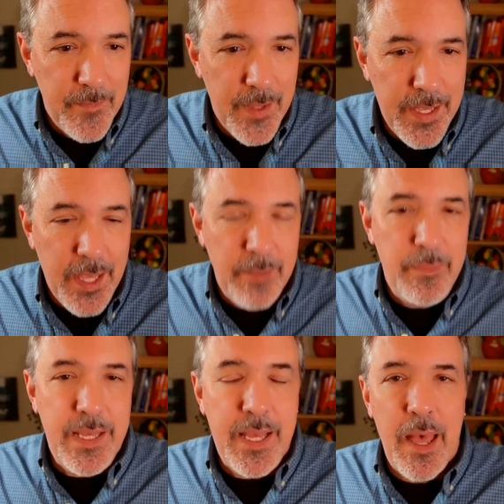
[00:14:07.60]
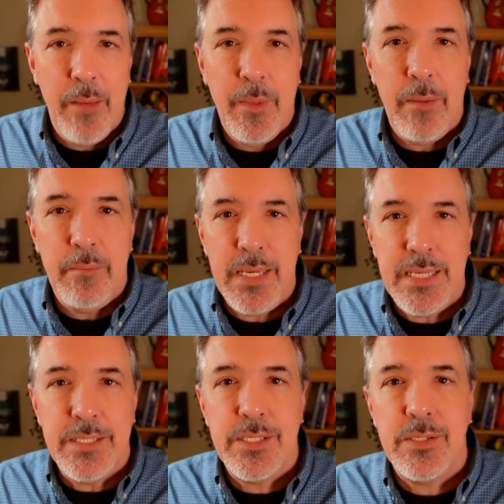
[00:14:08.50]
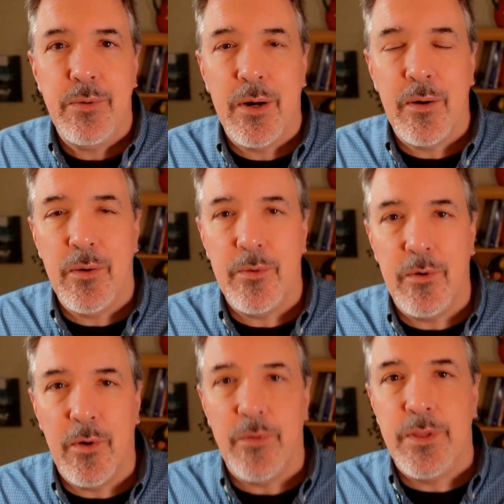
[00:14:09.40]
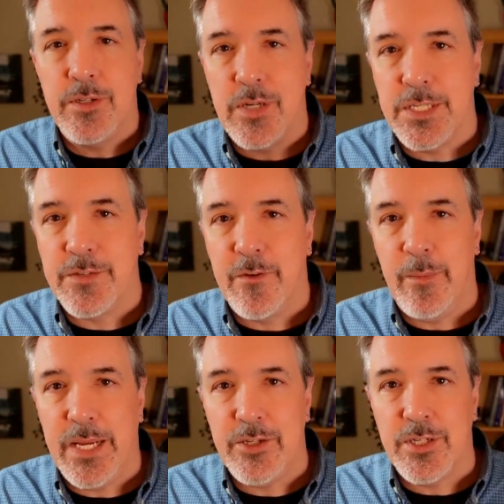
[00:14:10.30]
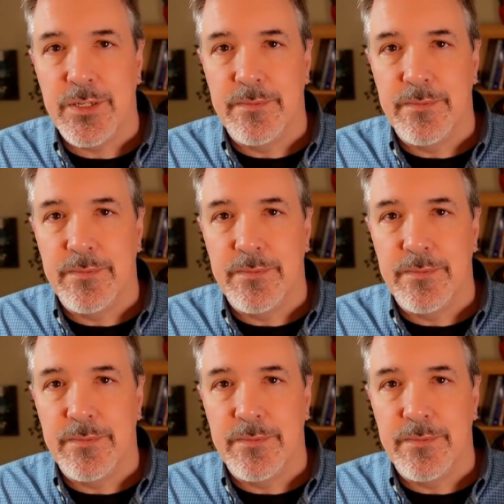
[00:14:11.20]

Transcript: can become a means to our own growth and transformation.